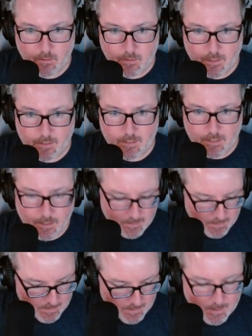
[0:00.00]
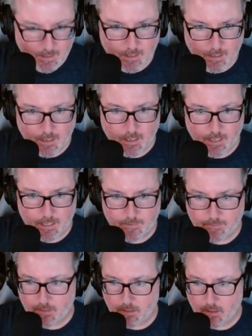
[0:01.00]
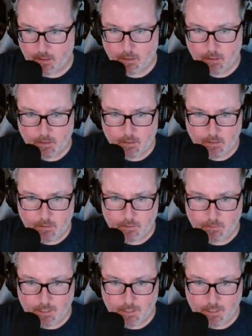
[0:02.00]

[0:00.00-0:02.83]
This is high. So